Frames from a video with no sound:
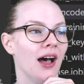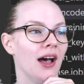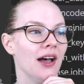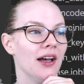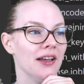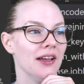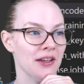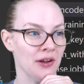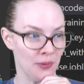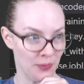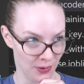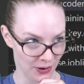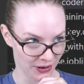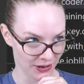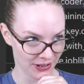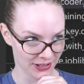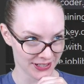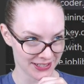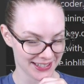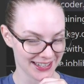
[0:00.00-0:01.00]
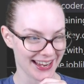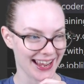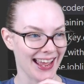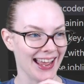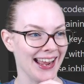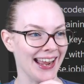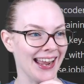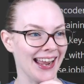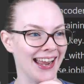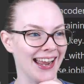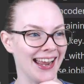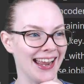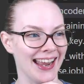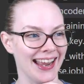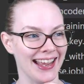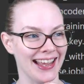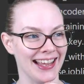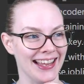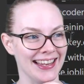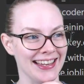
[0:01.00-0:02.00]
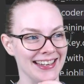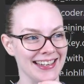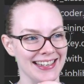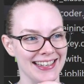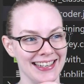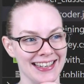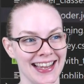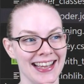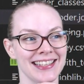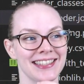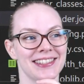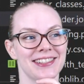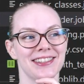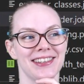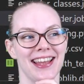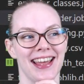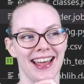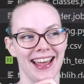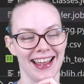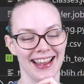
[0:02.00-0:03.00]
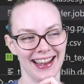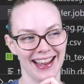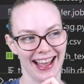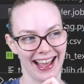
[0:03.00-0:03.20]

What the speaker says: it worked. And yesterday,